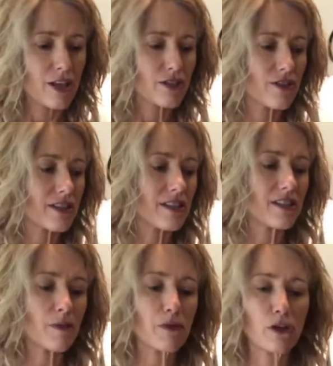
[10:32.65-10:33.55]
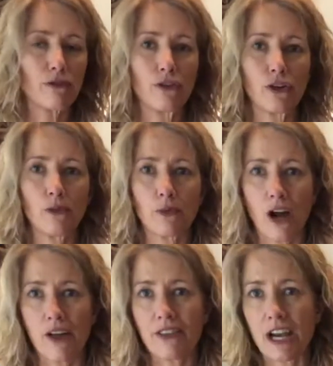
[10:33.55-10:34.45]
So this is a beautiful
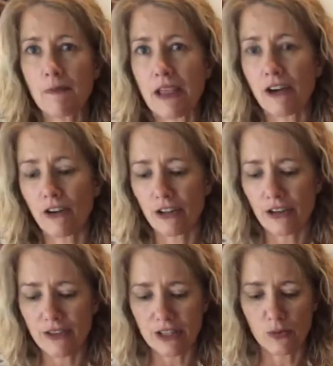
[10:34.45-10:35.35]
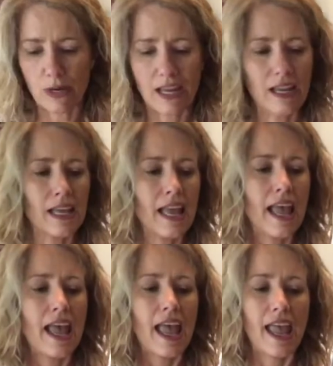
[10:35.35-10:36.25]
broth that I made earlier this week.
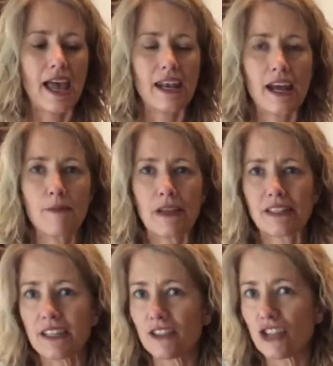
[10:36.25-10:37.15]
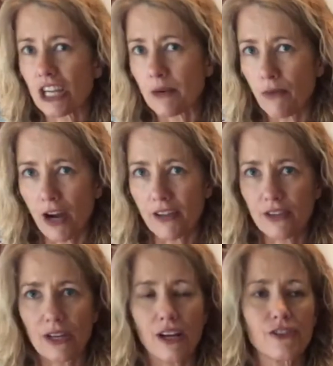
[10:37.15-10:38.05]
And it's a chicken broth. You
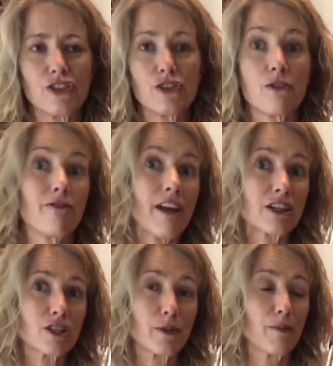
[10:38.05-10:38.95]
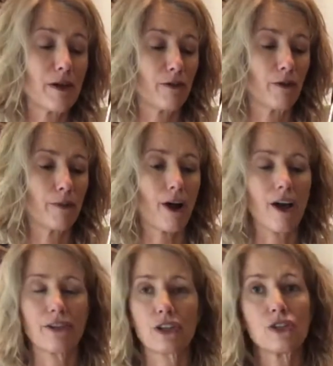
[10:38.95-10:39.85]
can also do a vegetable mineral
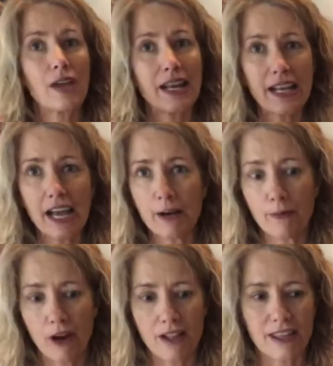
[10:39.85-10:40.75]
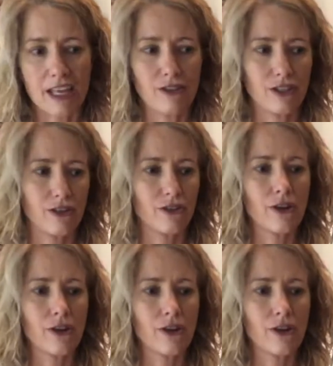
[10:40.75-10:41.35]
broth. You can do any kind of broth that you do.